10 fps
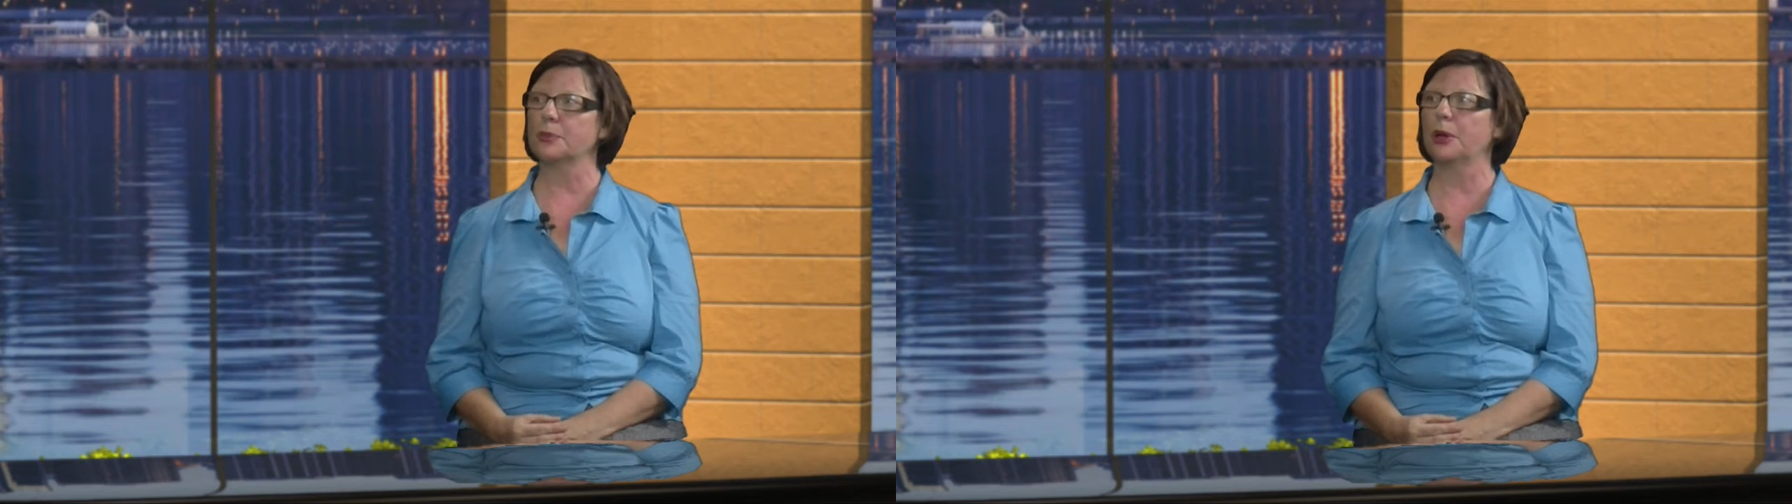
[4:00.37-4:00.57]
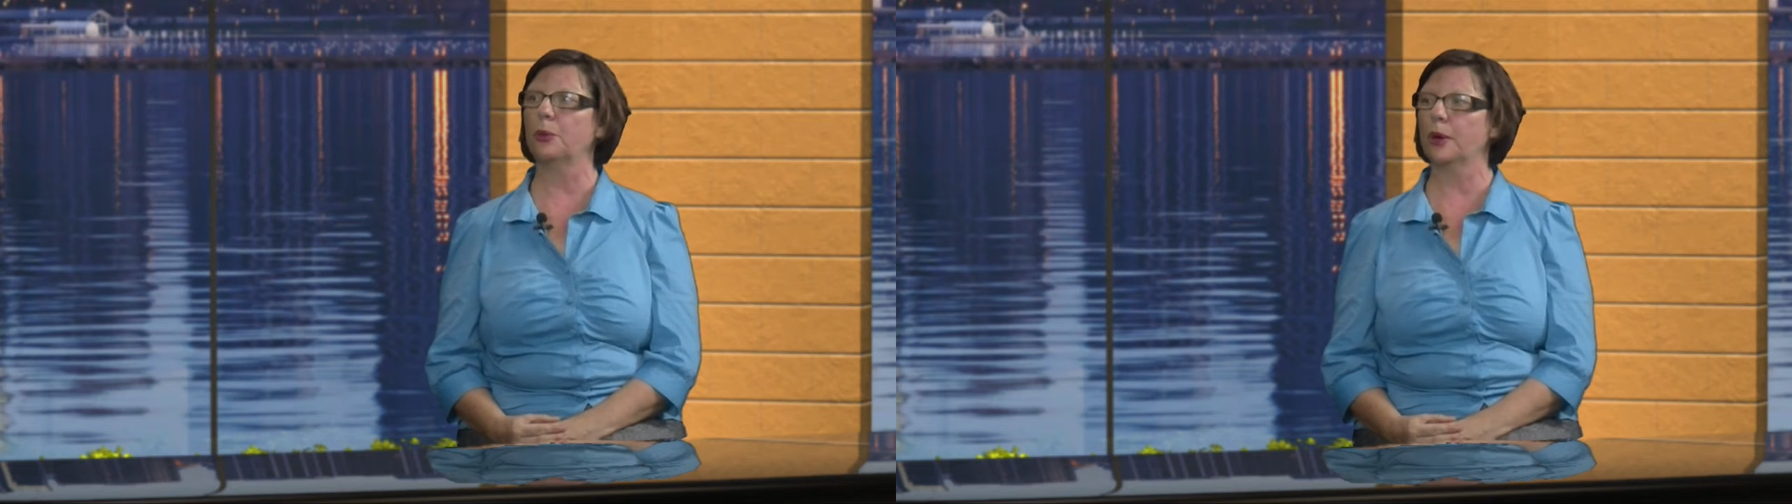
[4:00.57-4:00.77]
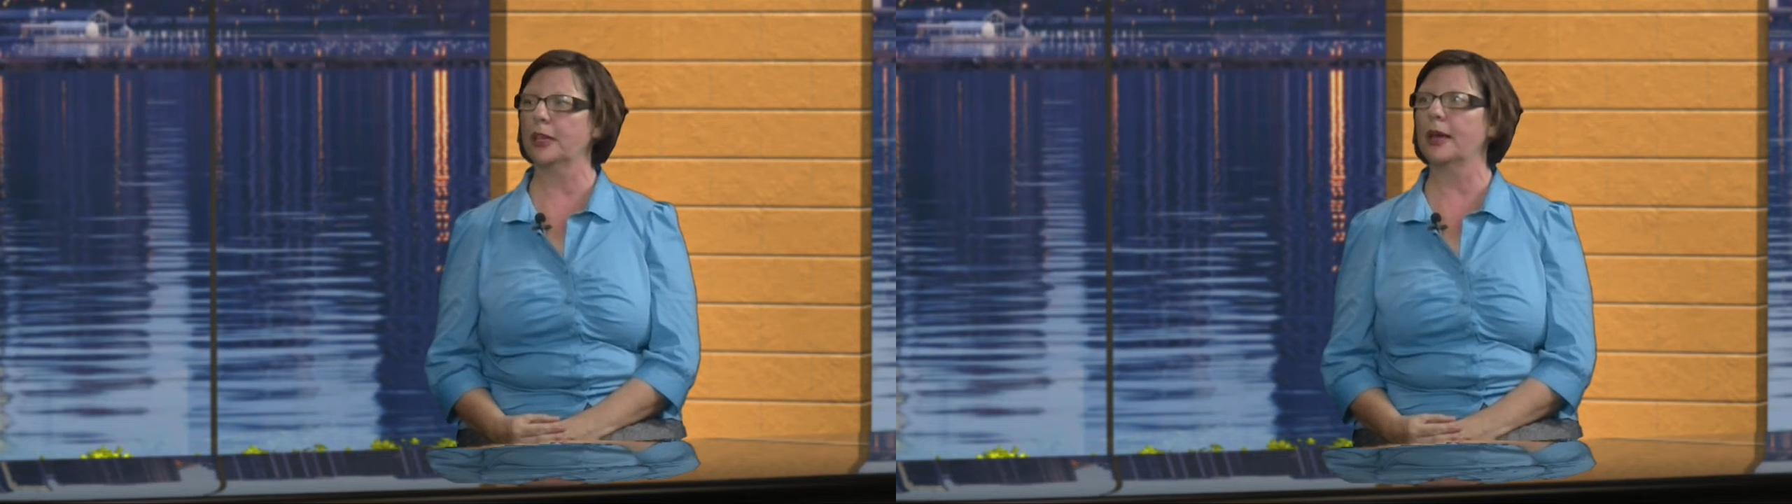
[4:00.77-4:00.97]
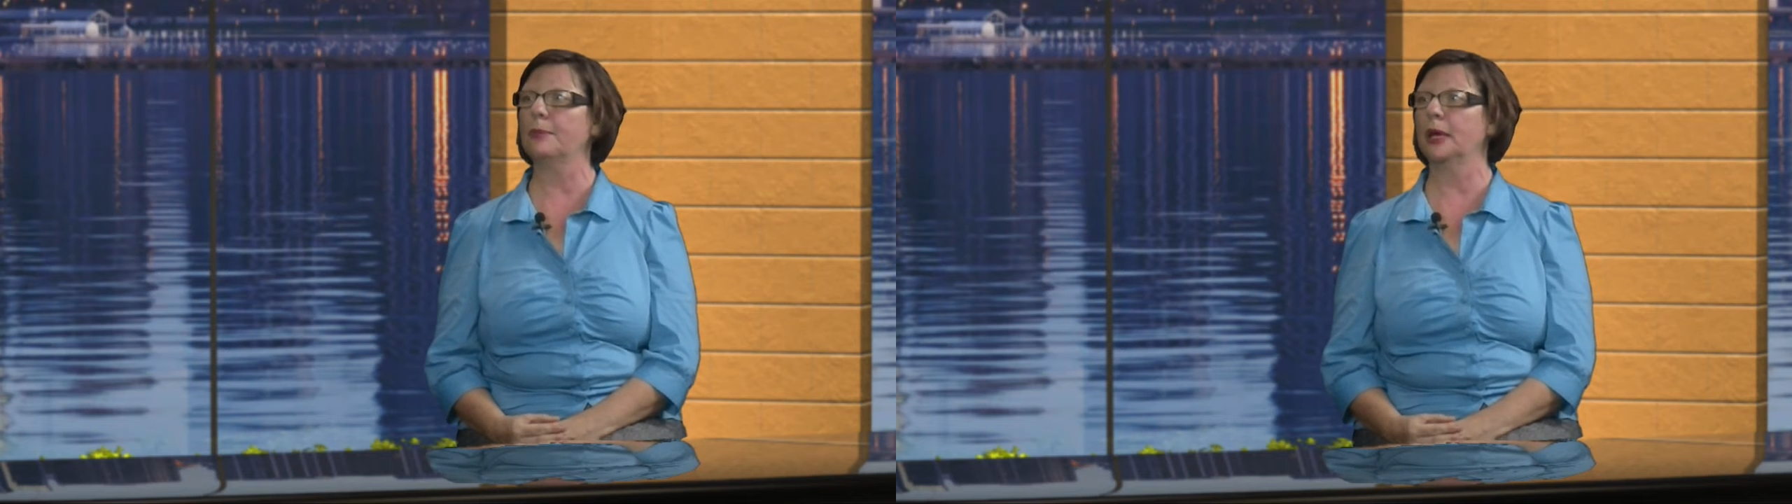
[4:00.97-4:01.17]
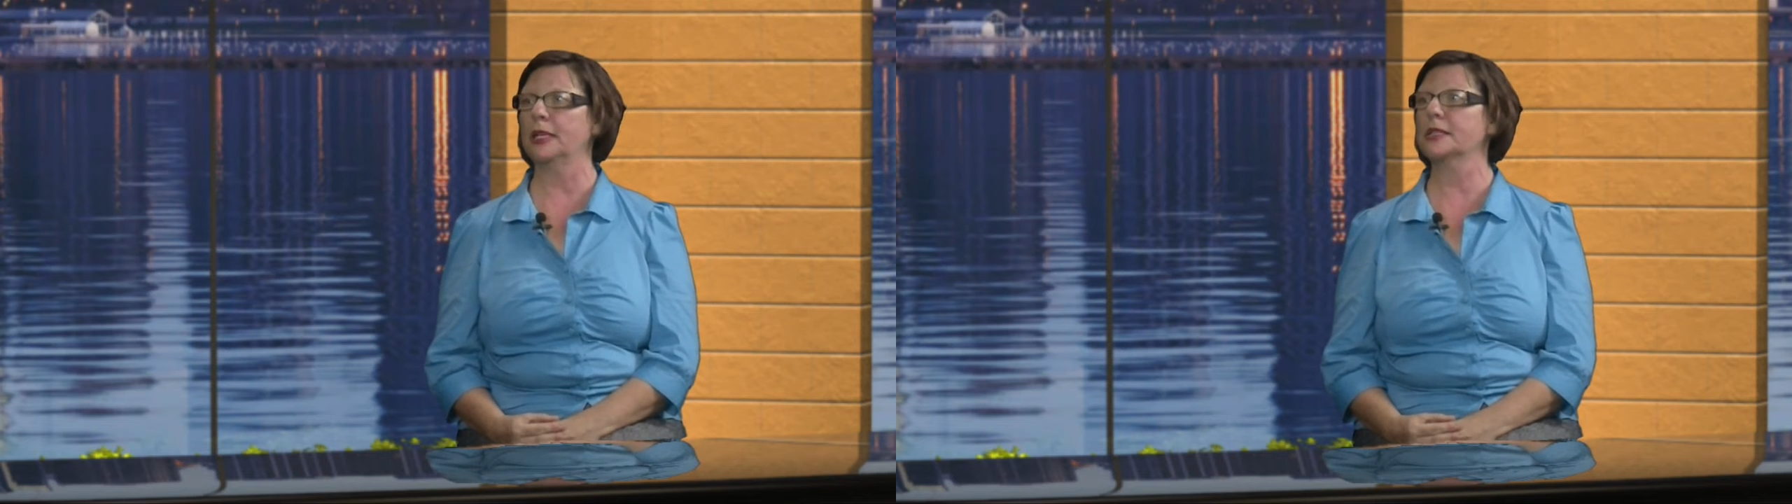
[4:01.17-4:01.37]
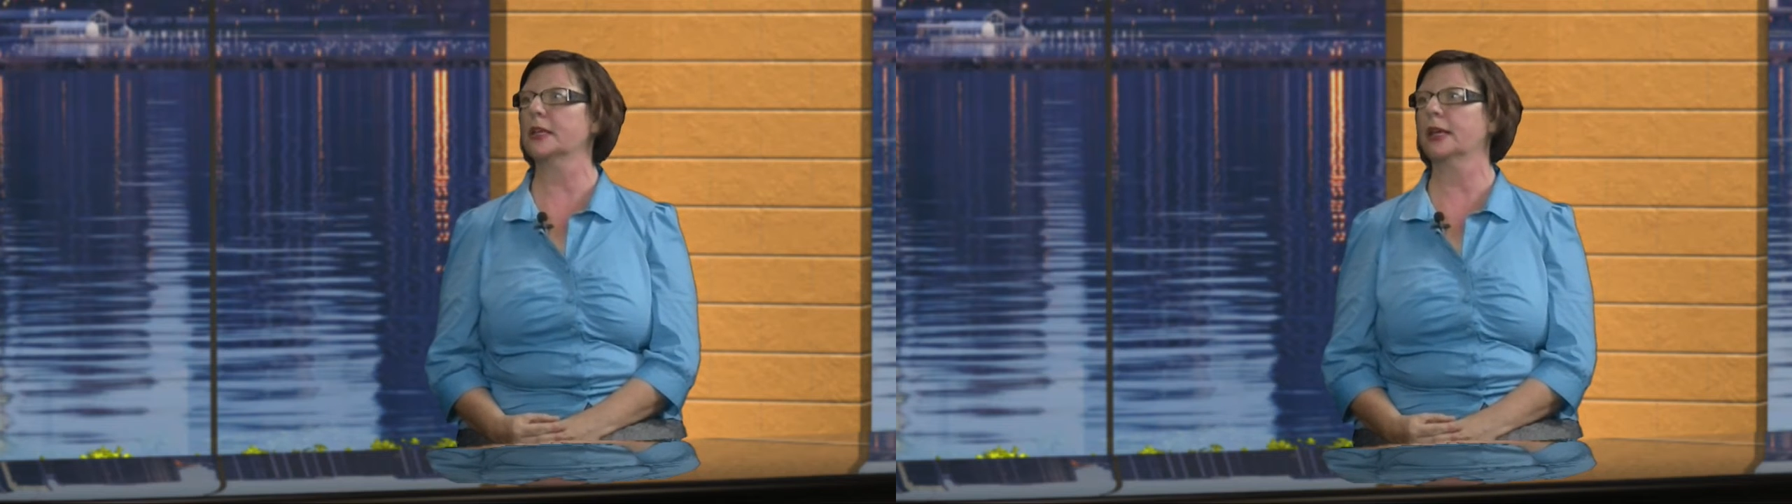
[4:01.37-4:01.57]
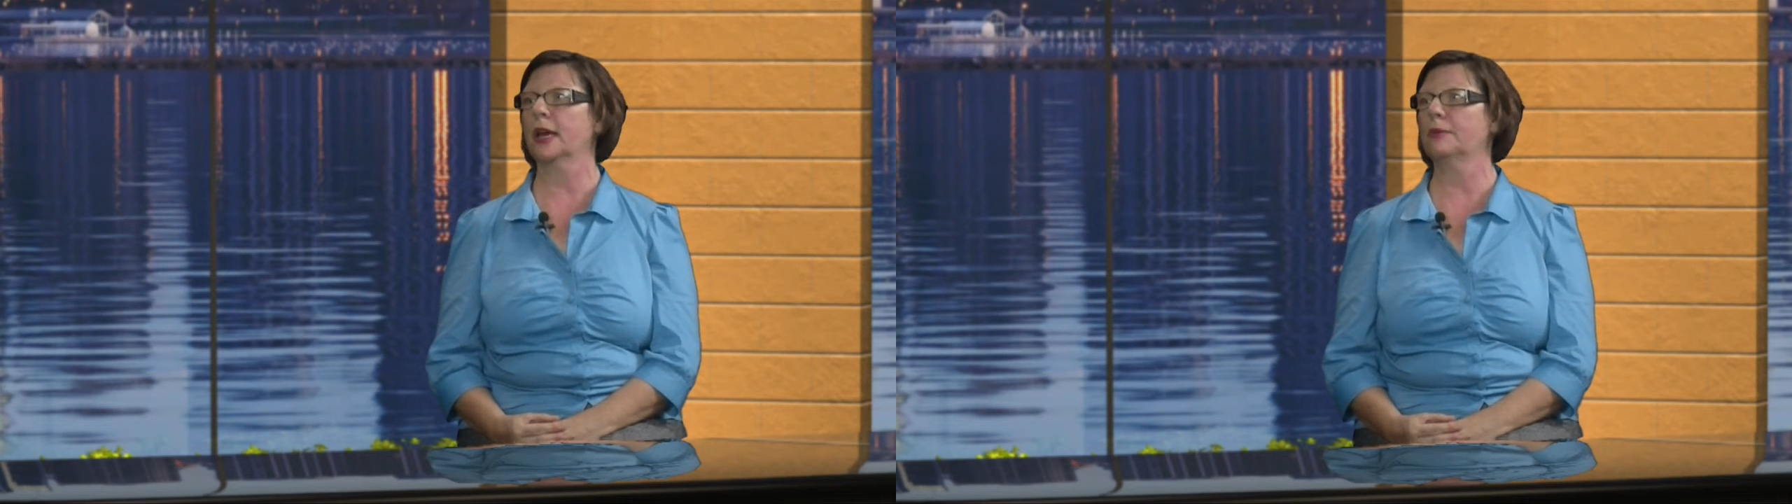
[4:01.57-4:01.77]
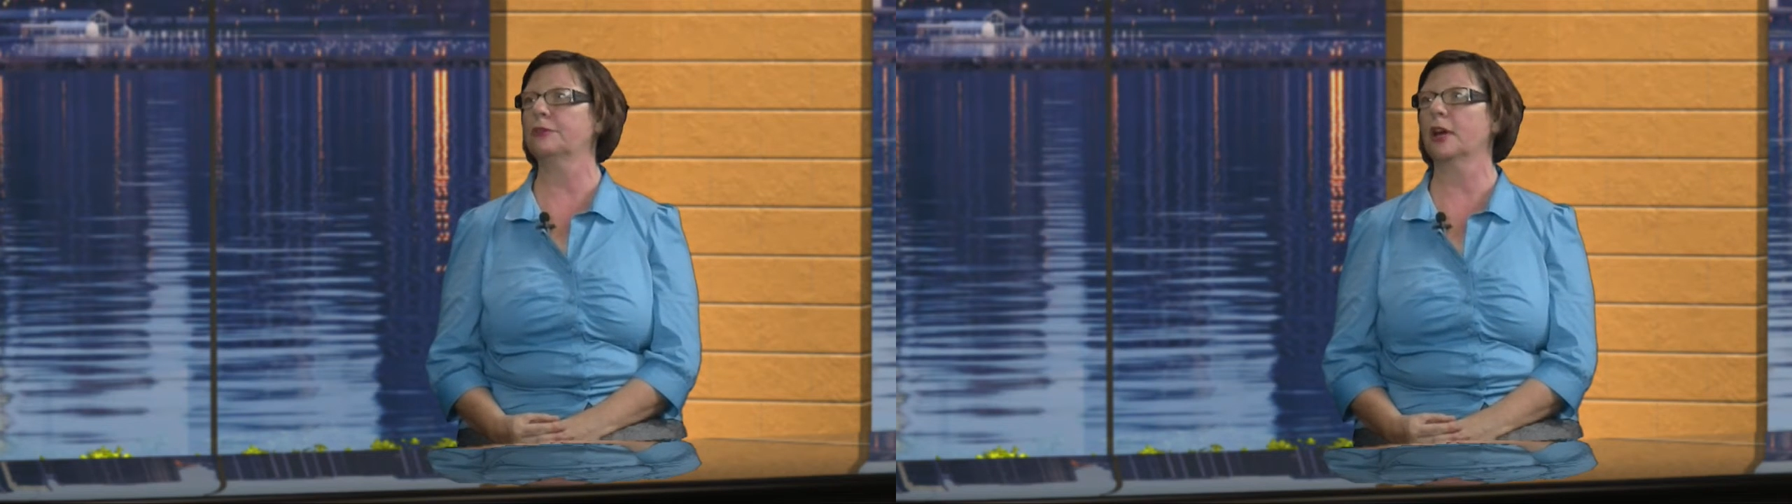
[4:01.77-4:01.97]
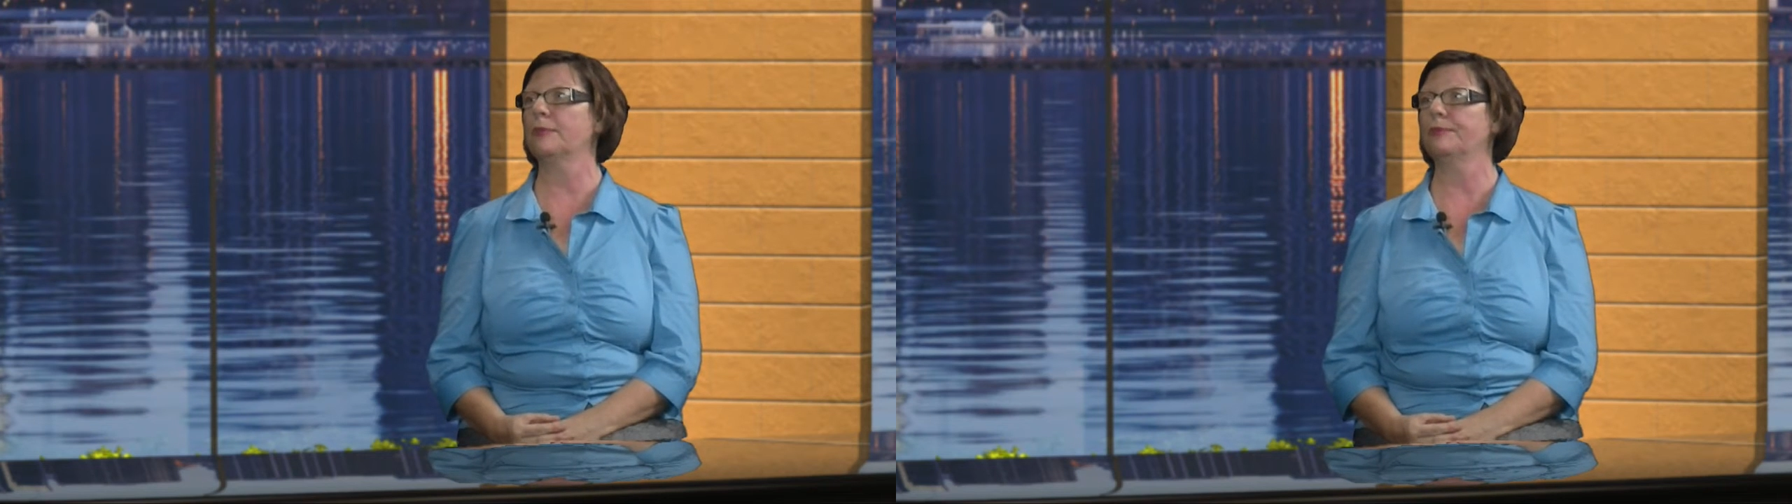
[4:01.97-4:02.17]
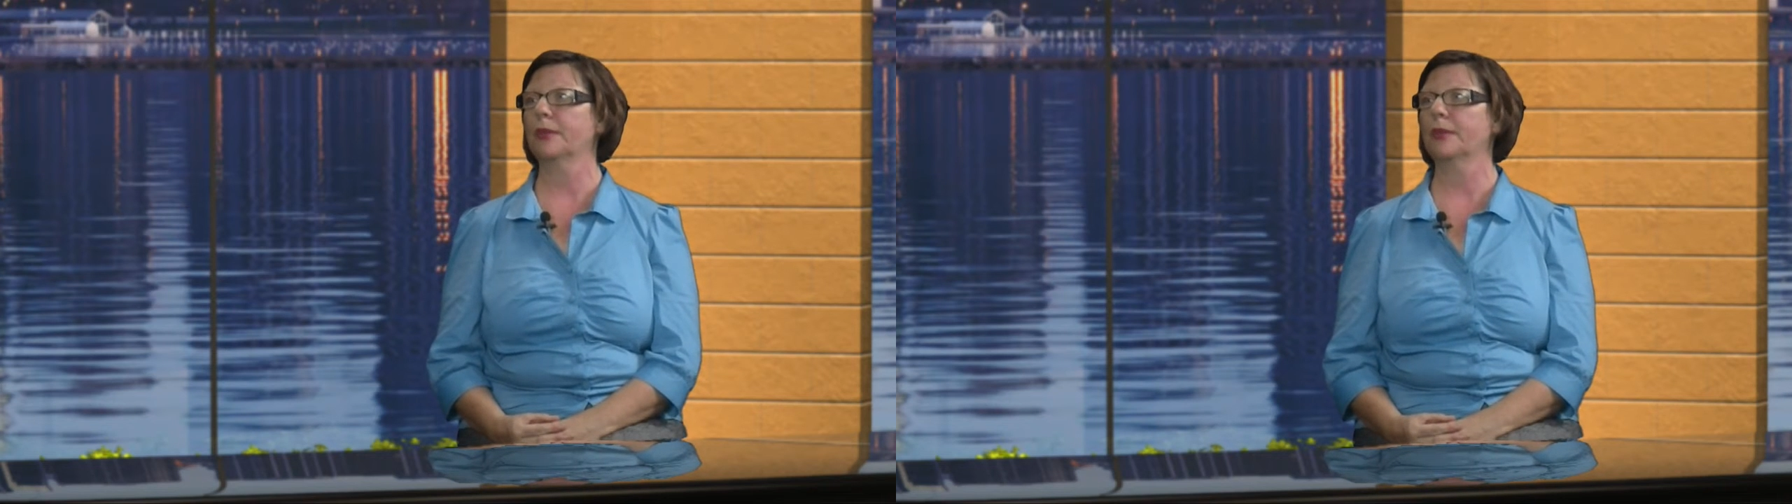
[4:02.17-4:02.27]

about where that money is going to come from.